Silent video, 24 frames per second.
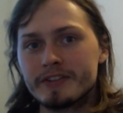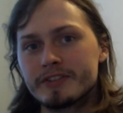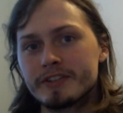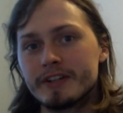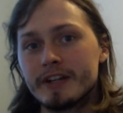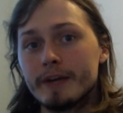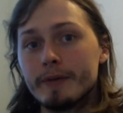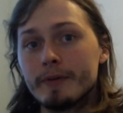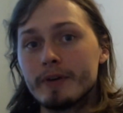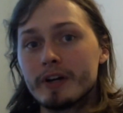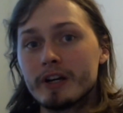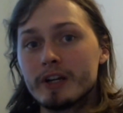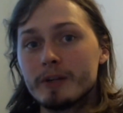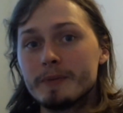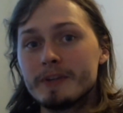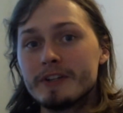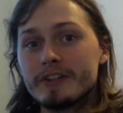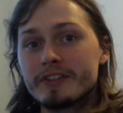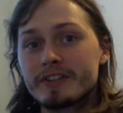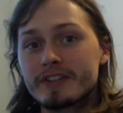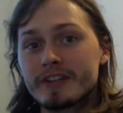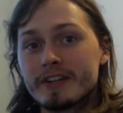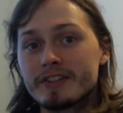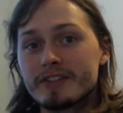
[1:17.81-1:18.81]
Today we're going to be
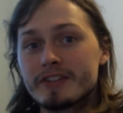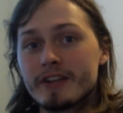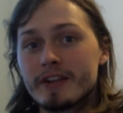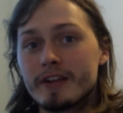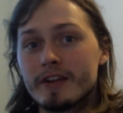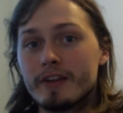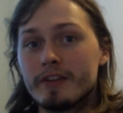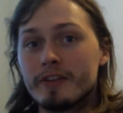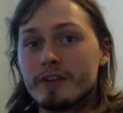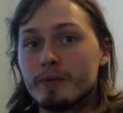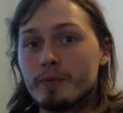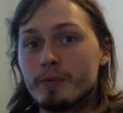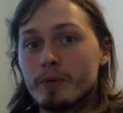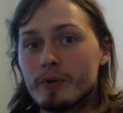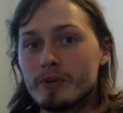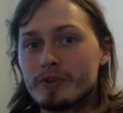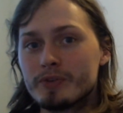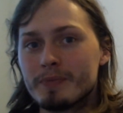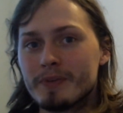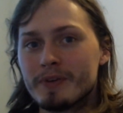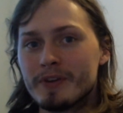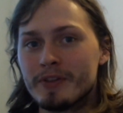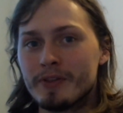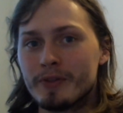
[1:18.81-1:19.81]
discussing the
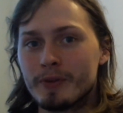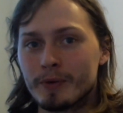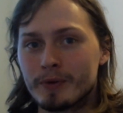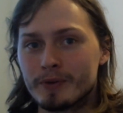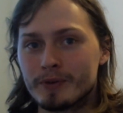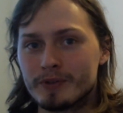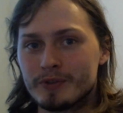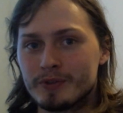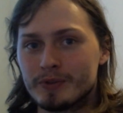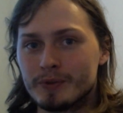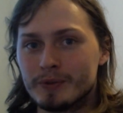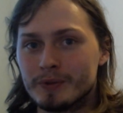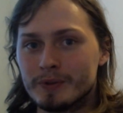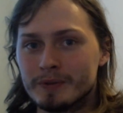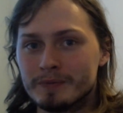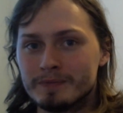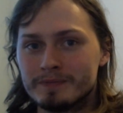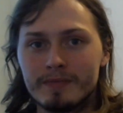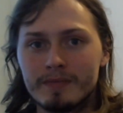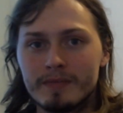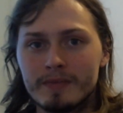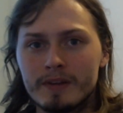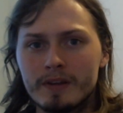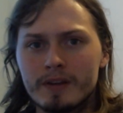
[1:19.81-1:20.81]
Rosebud Thorn tool.
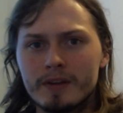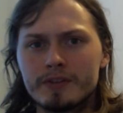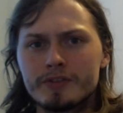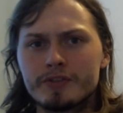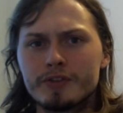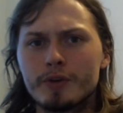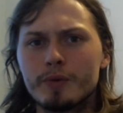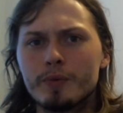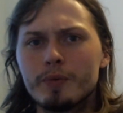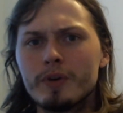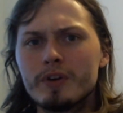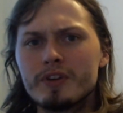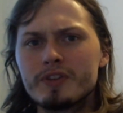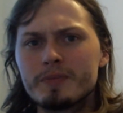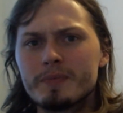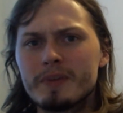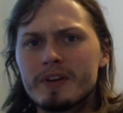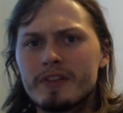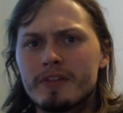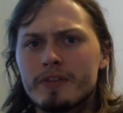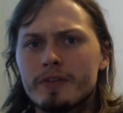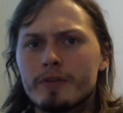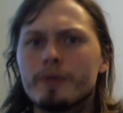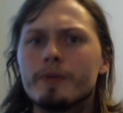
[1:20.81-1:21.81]
So
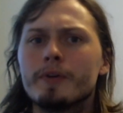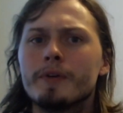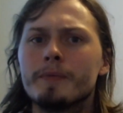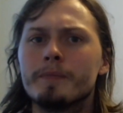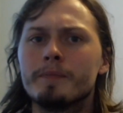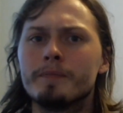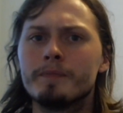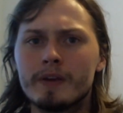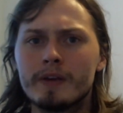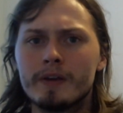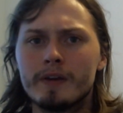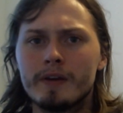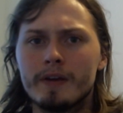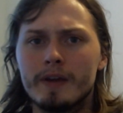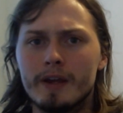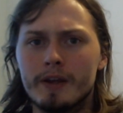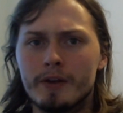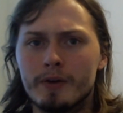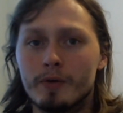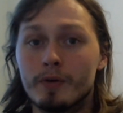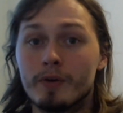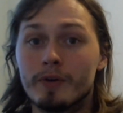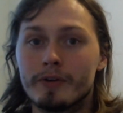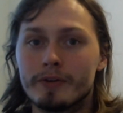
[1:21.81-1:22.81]
Rosebud Thorn, in
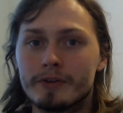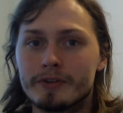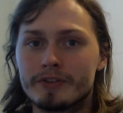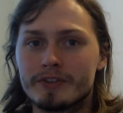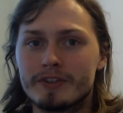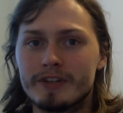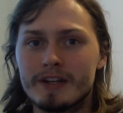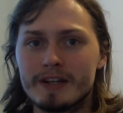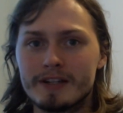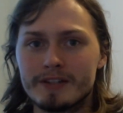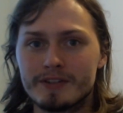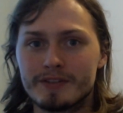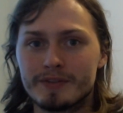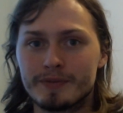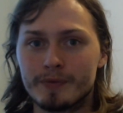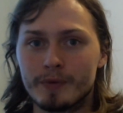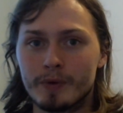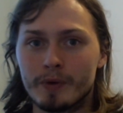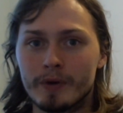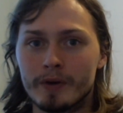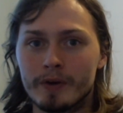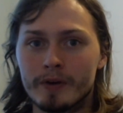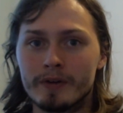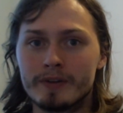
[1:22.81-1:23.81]
order, stands
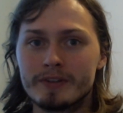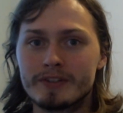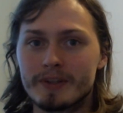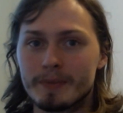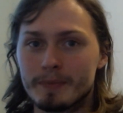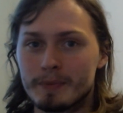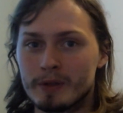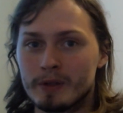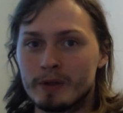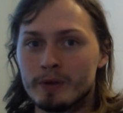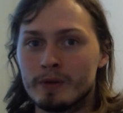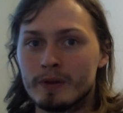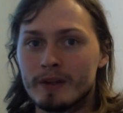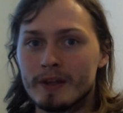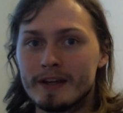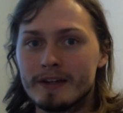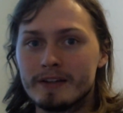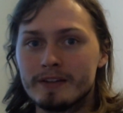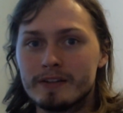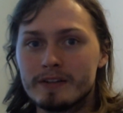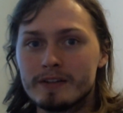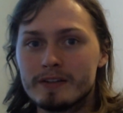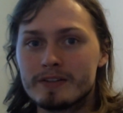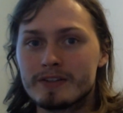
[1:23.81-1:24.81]
for something you
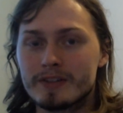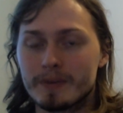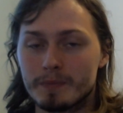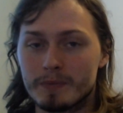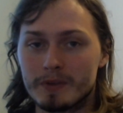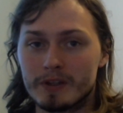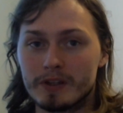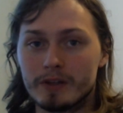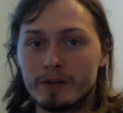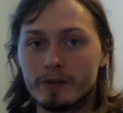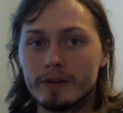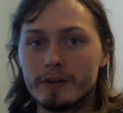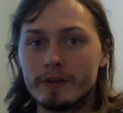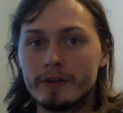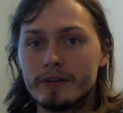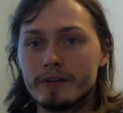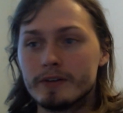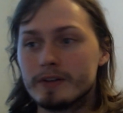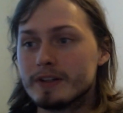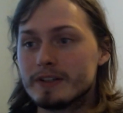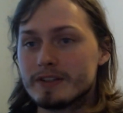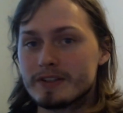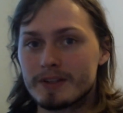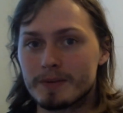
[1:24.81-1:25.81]
liked, something you
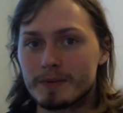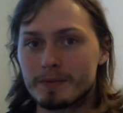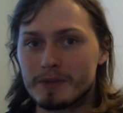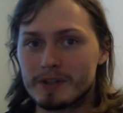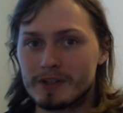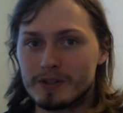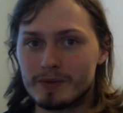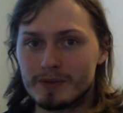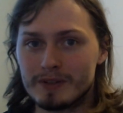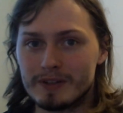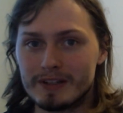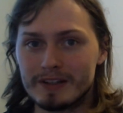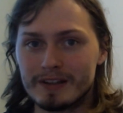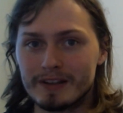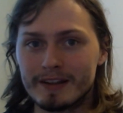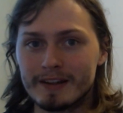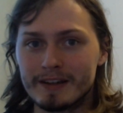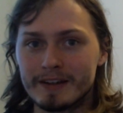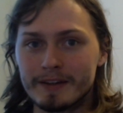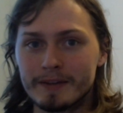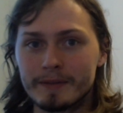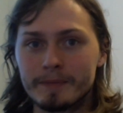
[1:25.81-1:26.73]
learned, and something you didn't like.